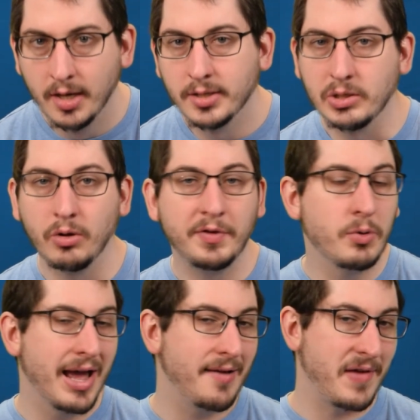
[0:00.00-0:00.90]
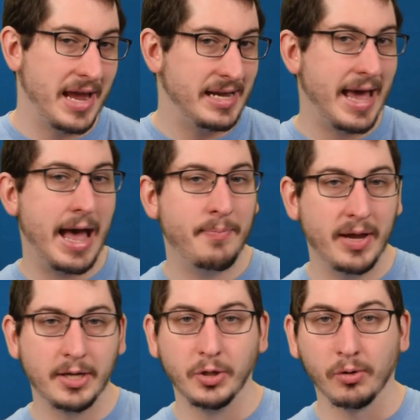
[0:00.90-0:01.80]
So if you have a gap
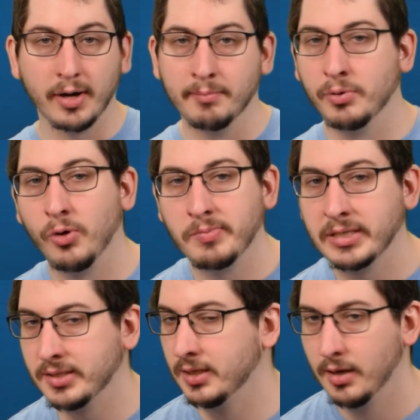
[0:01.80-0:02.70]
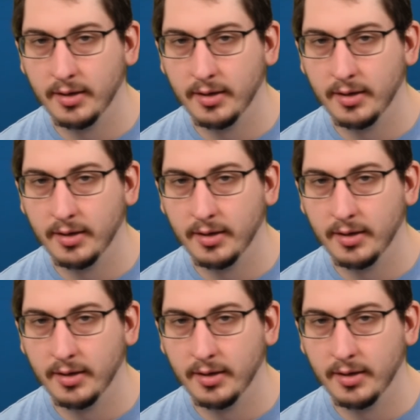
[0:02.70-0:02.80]
in your employment,